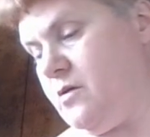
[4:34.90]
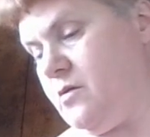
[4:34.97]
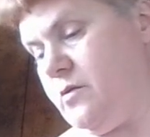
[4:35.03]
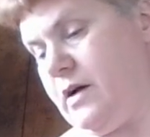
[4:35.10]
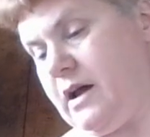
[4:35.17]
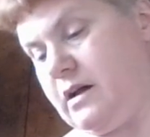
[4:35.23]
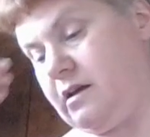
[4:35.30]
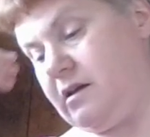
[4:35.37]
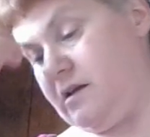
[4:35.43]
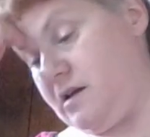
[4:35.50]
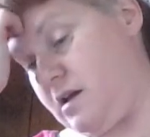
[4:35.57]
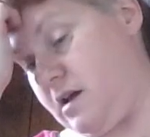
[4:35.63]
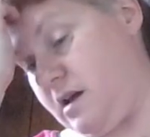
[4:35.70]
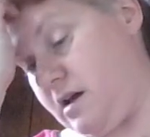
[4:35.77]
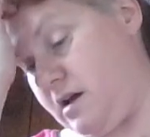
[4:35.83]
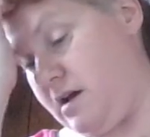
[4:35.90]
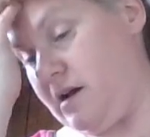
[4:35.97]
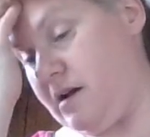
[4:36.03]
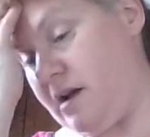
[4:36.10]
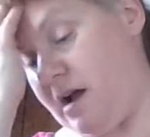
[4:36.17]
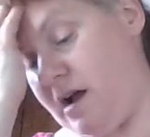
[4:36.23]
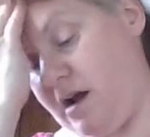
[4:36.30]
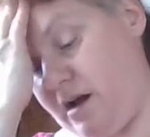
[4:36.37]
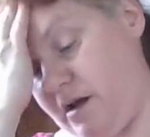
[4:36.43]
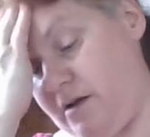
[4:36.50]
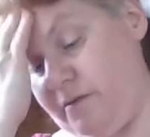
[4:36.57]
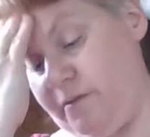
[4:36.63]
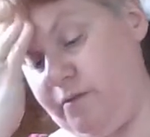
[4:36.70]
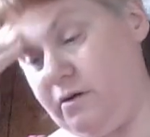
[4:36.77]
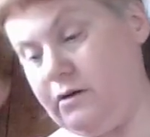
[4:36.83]
quick. And
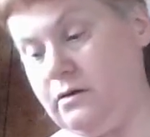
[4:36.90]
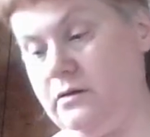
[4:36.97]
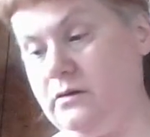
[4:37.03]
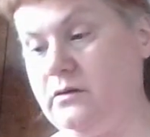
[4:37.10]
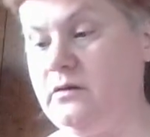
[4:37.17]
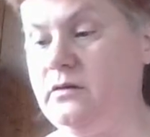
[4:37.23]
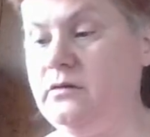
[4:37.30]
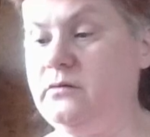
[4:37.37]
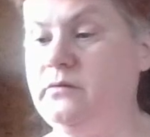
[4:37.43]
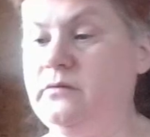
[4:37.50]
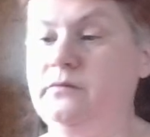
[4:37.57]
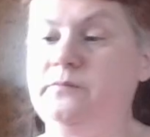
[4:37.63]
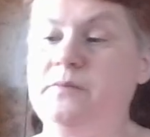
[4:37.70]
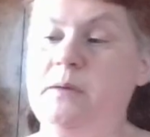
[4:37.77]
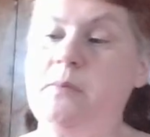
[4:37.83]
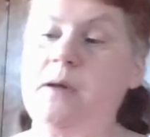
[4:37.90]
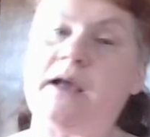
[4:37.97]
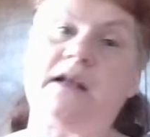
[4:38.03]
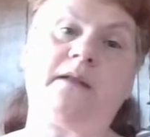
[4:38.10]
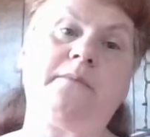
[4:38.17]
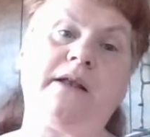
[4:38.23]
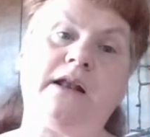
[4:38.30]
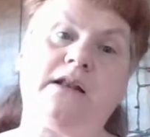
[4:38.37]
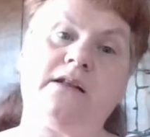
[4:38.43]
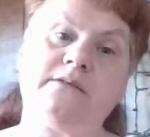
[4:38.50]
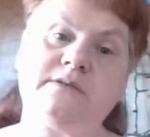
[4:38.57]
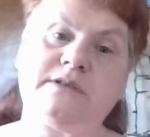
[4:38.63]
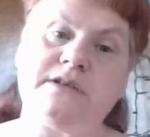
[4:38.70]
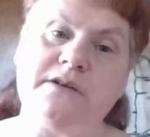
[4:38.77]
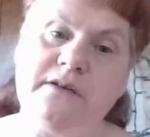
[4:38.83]
I will be back in a minute, and
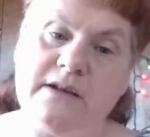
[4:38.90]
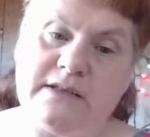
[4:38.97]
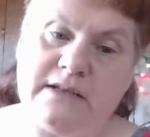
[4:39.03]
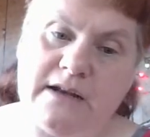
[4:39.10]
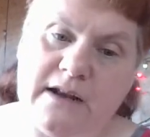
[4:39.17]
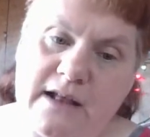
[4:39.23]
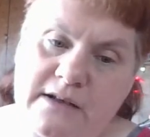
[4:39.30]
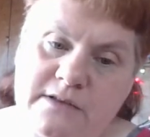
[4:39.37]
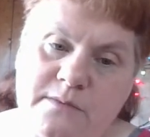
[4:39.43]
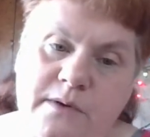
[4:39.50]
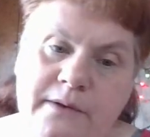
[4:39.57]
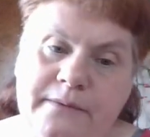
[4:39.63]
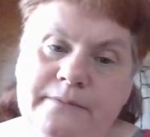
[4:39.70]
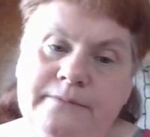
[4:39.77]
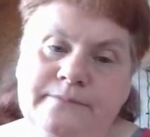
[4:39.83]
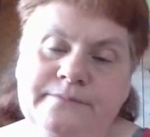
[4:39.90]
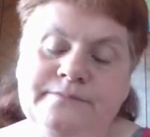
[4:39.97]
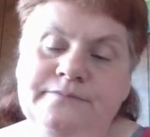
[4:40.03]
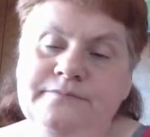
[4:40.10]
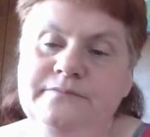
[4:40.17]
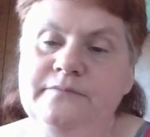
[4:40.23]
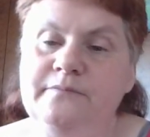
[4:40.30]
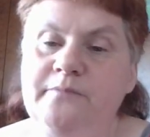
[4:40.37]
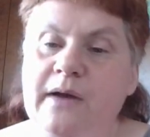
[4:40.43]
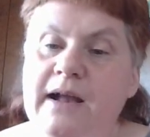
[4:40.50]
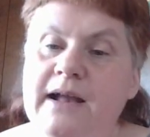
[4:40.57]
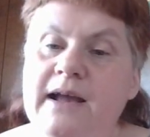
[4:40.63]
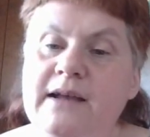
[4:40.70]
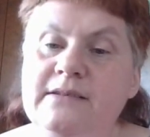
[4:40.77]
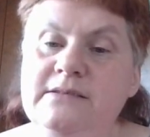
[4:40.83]
I'll see you guys in the next one. Bye,
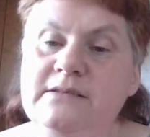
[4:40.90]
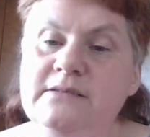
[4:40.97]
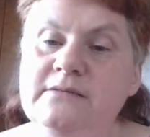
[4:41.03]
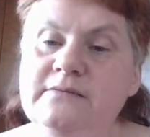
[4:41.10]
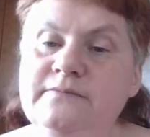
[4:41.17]
guys.